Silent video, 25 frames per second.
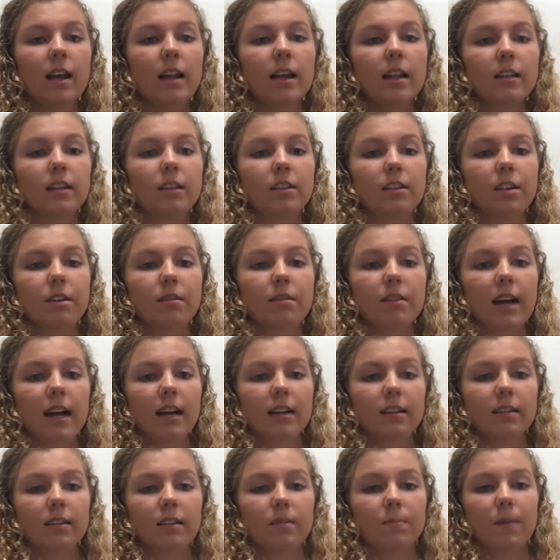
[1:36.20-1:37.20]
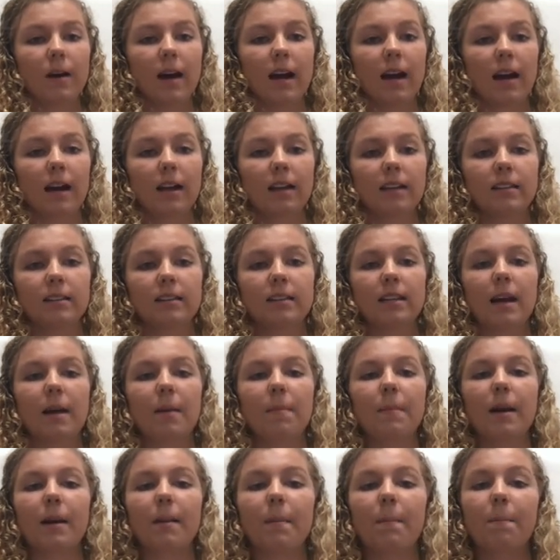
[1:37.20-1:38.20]
The two taxes passed
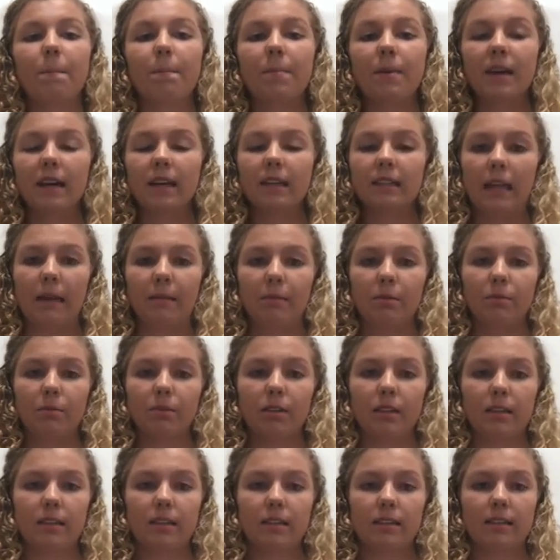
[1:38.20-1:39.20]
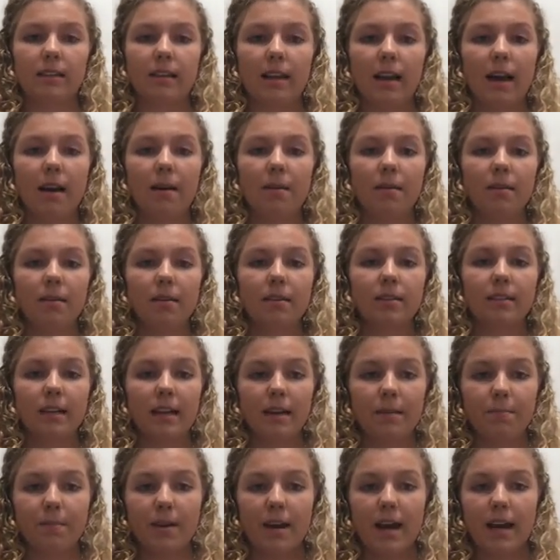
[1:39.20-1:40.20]
that made a big statement were the
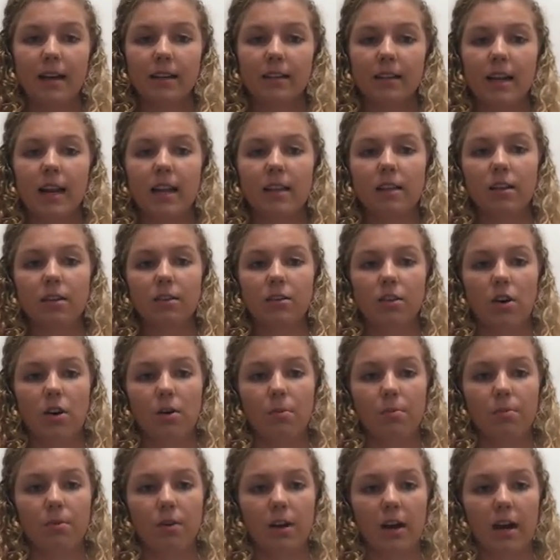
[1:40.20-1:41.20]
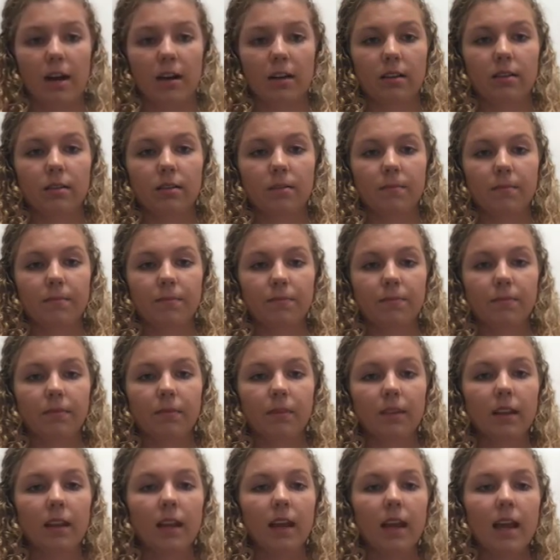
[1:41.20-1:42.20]
Stamp Act and the Intolerable Acts.
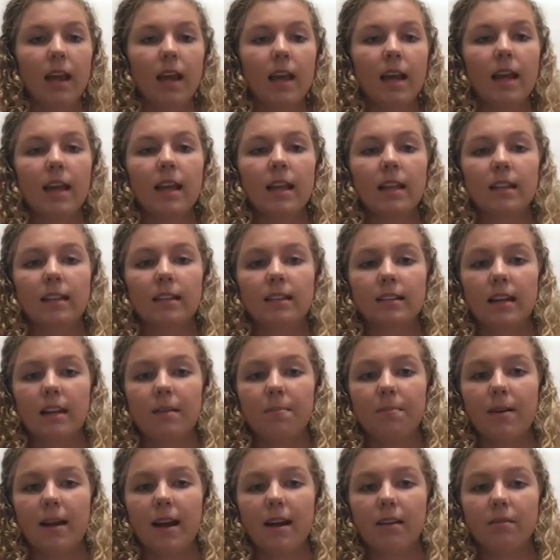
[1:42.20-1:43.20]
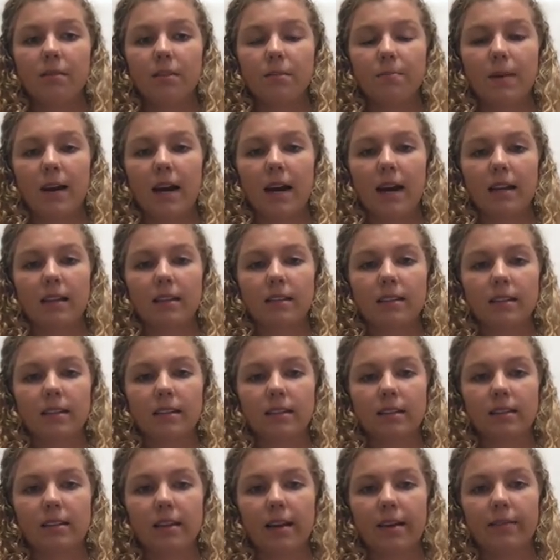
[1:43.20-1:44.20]
The Stamp Act was passed in
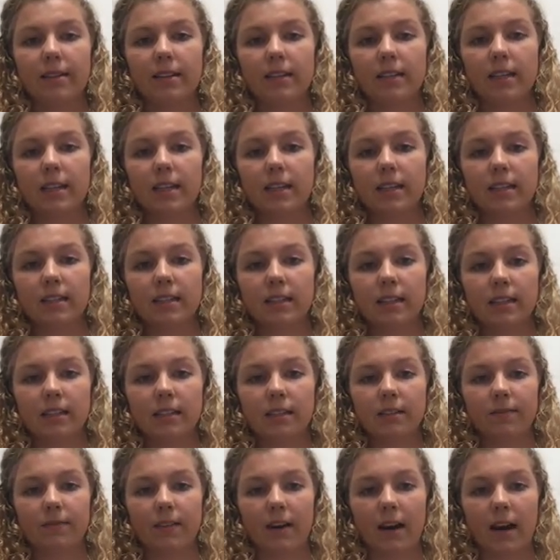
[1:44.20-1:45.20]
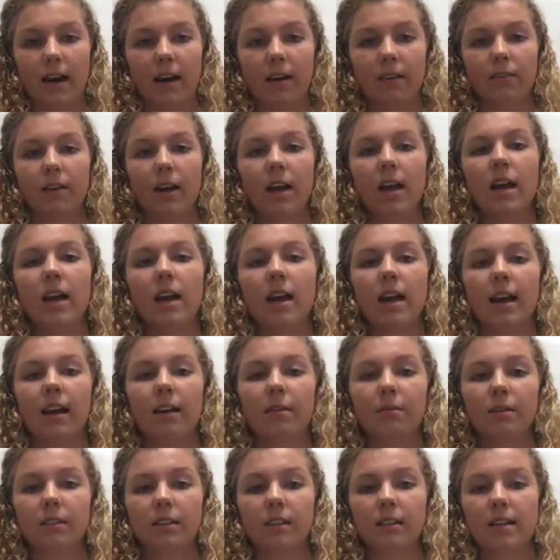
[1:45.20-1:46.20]
1765, and
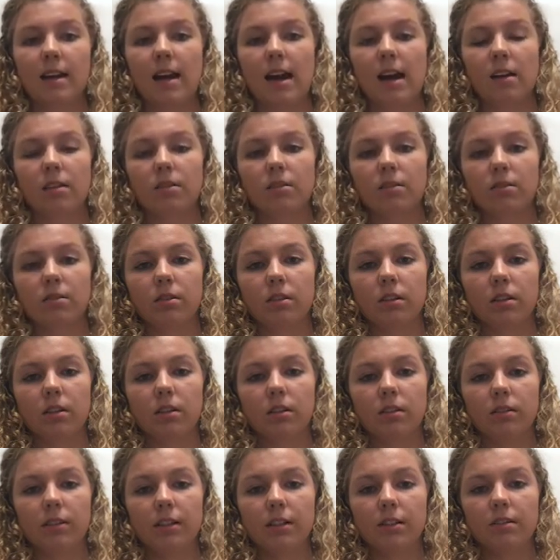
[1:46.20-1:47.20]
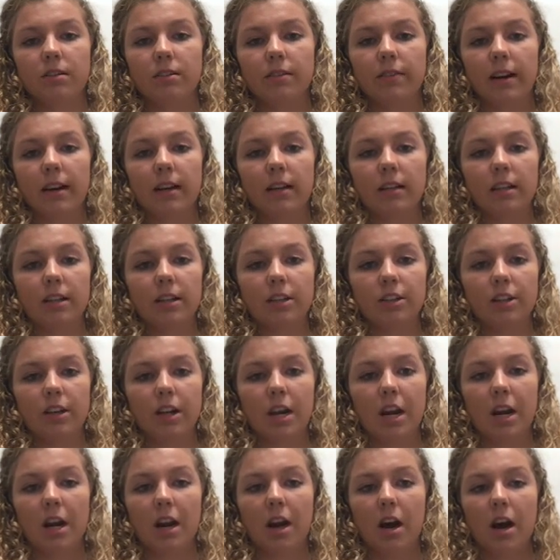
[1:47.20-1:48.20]
it was a tax on the legal
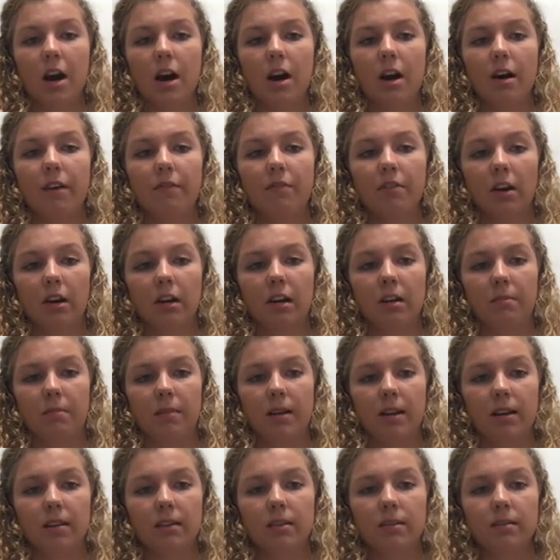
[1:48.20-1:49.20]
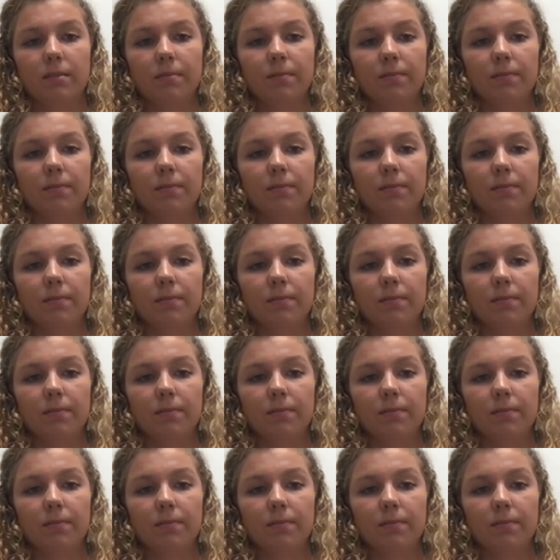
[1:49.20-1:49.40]
recognition of documents.